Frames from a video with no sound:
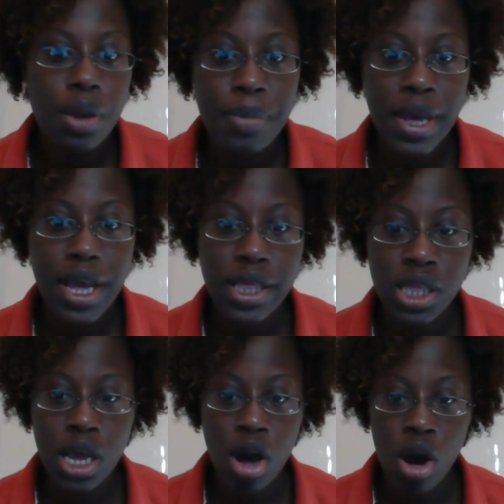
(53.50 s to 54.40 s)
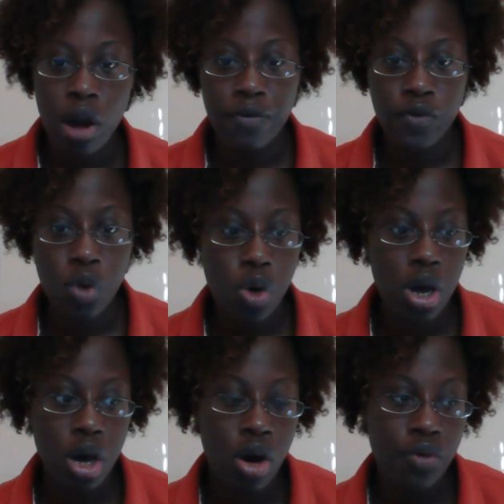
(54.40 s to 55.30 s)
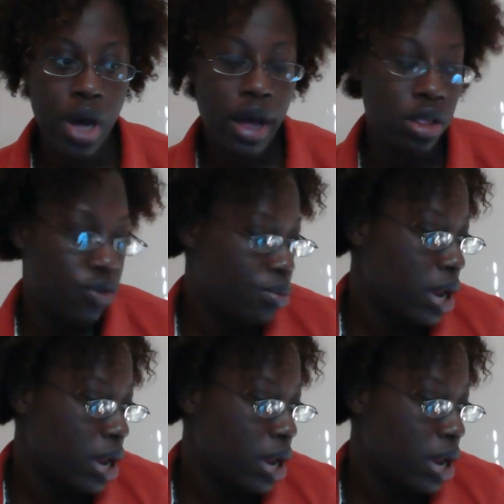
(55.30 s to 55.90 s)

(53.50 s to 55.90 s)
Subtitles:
meds that are for overactive